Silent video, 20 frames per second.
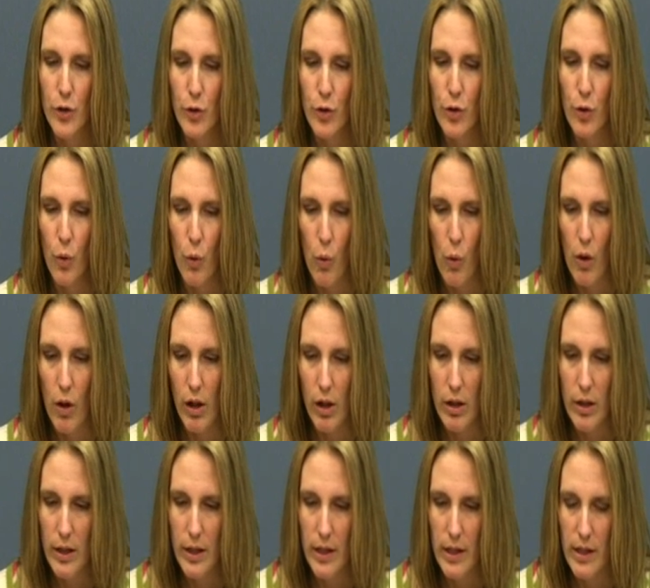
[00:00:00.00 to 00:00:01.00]
Your
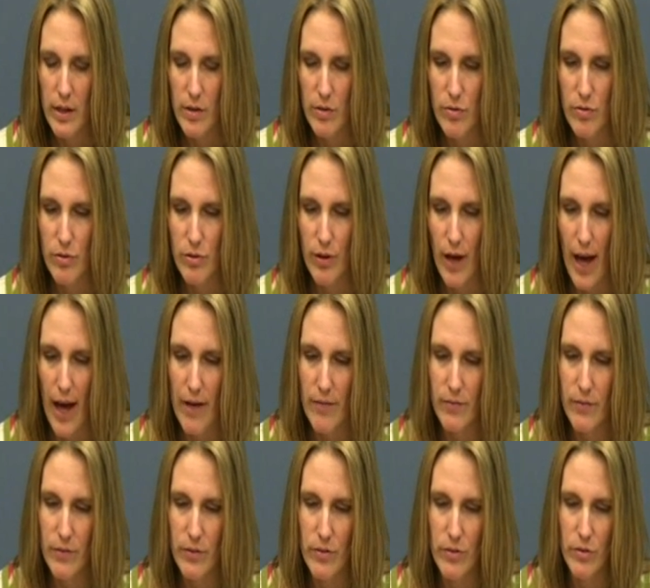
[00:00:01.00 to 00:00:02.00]
goal is to
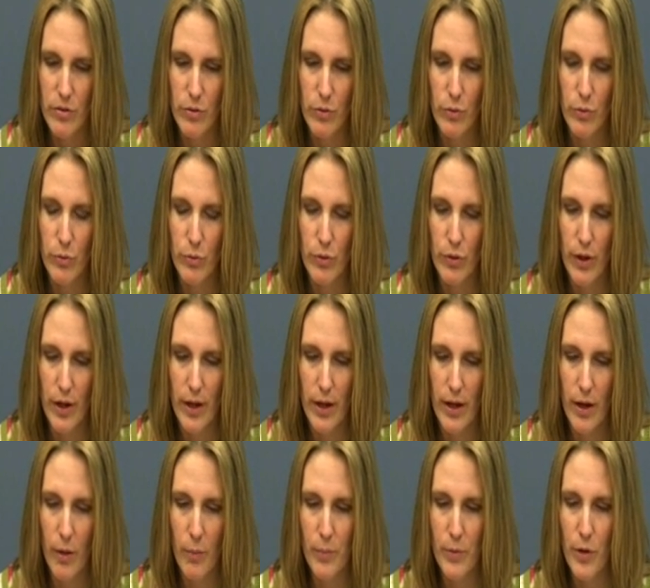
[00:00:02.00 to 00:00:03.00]

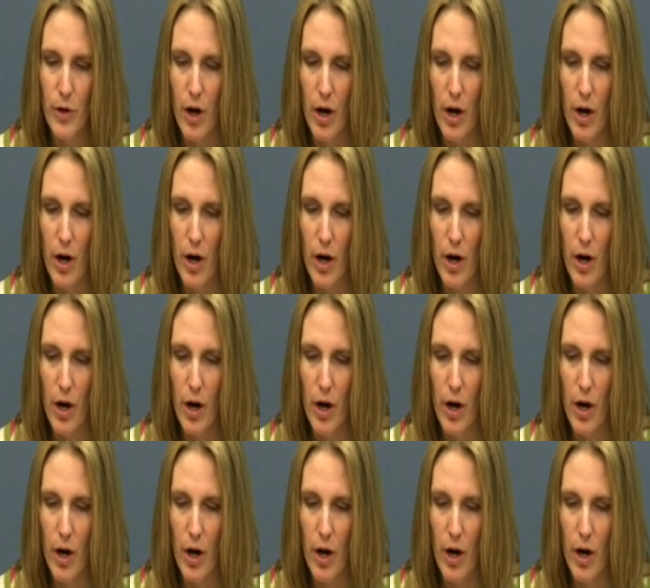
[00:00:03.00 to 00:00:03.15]
help